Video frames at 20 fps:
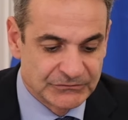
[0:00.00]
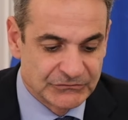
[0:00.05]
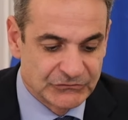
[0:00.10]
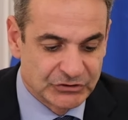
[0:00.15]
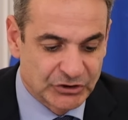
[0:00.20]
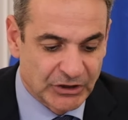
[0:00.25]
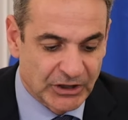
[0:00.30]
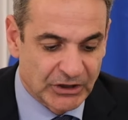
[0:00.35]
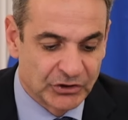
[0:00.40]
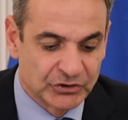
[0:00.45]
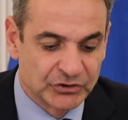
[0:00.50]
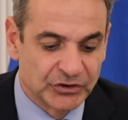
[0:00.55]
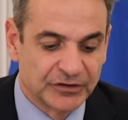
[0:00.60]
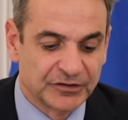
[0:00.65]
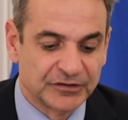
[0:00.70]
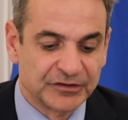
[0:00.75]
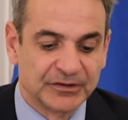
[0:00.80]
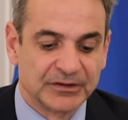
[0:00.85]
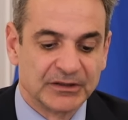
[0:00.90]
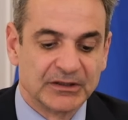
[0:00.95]

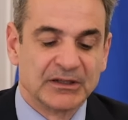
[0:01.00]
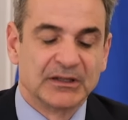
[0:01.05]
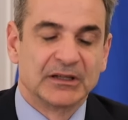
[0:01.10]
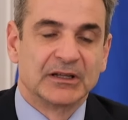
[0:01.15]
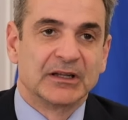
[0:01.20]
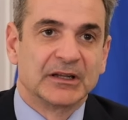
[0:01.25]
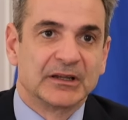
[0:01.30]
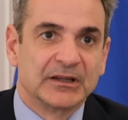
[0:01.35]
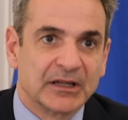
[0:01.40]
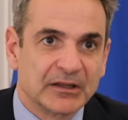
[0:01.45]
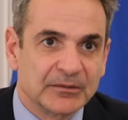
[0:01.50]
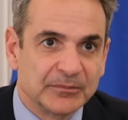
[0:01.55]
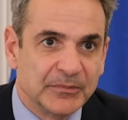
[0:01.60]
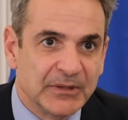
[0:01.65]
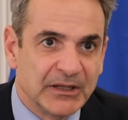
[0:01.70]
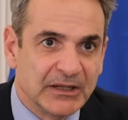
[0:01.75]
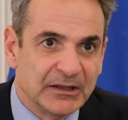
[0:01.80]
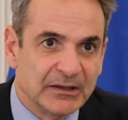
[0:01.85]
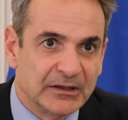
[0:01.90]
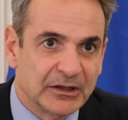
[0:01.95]
Challenges that
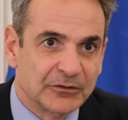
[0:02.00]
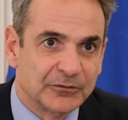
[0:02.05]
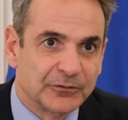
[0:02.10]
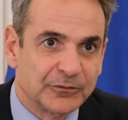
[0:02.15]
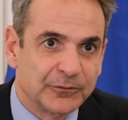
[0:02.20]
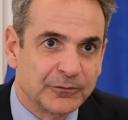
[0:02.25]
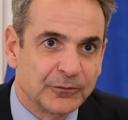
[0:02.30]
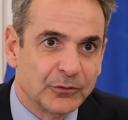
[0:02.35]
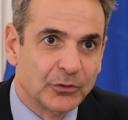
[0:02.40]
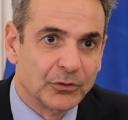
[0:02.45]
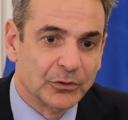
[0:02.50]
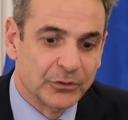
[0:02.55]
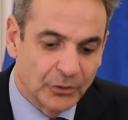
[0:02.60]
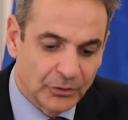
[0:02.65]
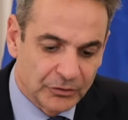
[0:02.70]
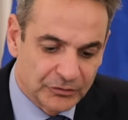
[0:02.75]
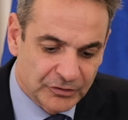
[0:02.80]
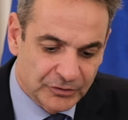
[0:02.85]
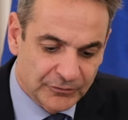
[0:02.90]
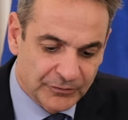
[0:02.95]
mean that for
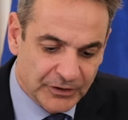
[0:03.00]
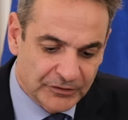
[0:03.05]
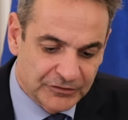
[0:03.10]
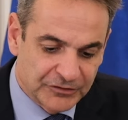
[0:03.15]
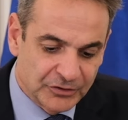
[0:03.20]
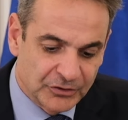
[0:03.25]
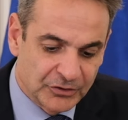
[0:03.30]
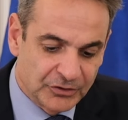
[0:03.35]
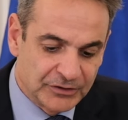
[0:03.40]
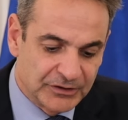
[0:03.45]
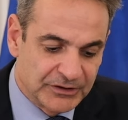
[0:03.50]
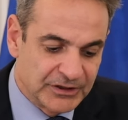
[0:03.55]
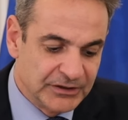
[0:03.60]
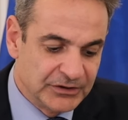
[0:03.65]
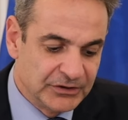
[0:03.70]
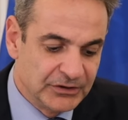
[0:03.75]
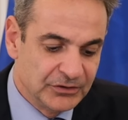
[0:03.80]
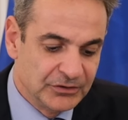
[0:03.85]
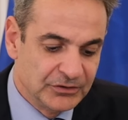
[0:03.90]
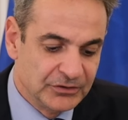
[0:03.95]
those of us who
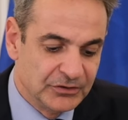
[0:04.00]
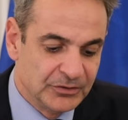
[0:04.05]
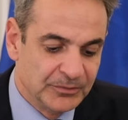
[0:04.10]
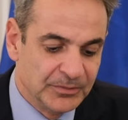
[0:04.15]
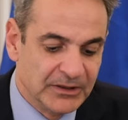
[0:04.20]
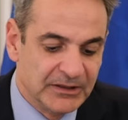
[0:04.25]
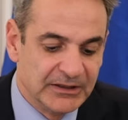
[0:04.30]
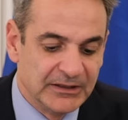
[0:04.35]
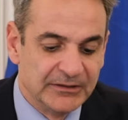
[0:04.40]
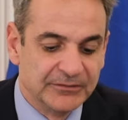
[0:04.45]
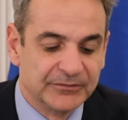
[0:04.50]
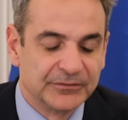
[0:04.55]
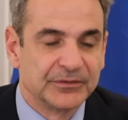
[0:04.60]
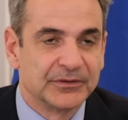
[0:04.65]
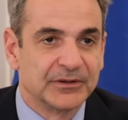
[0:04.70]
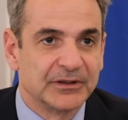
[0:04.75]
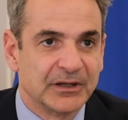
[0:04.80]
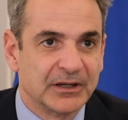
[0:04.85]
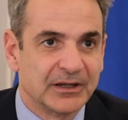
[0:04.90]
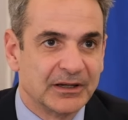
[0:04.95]
continue to believe
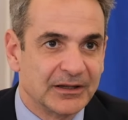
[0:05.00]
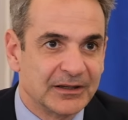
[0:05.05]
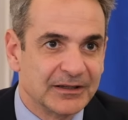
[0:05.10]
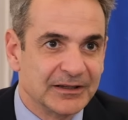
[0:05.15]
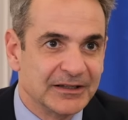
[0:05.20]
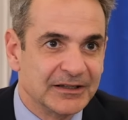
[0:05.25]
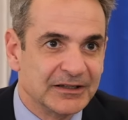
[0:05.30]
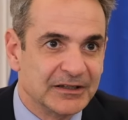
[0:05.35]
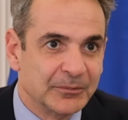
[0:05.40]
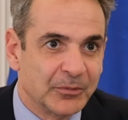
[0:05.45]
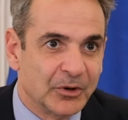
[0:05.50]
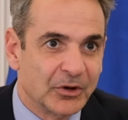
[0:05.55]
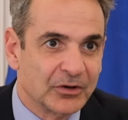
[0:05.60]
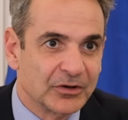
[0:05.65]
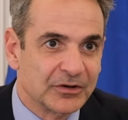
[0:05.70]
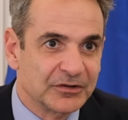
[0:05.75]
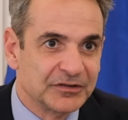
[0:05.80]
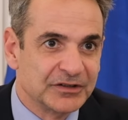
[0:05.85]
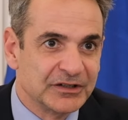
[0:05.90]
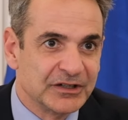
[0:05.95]
uh, in
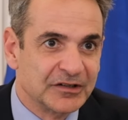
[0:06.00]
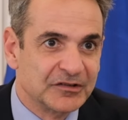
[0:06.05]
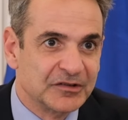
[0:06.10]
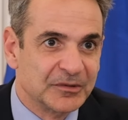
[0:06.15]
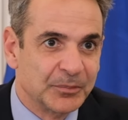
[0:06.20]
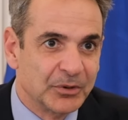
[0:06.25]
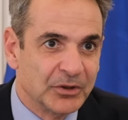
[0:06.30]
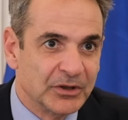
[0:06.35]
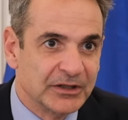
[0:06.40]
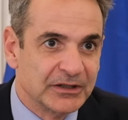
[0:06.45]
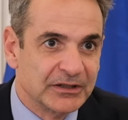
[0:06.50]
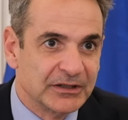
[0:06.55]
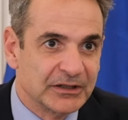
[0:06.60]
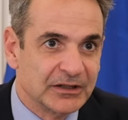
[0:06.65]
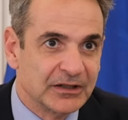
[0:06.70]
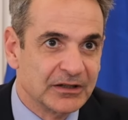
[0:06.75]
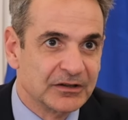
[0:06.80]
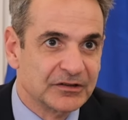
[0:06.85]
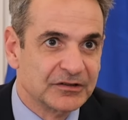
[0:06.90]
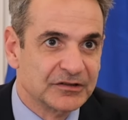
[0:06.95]
democracy as a
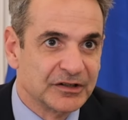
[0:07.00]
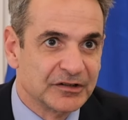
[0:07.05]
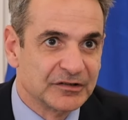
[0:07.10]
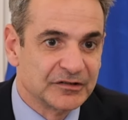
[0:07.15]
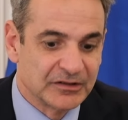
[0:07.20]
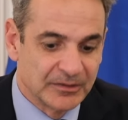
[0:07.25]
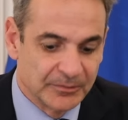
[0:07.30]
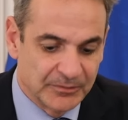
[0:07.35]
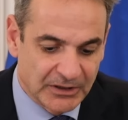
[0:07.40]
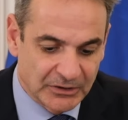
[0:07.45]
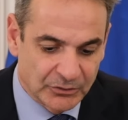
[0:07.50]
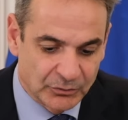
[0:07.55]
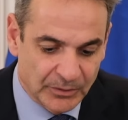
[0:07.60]
political system that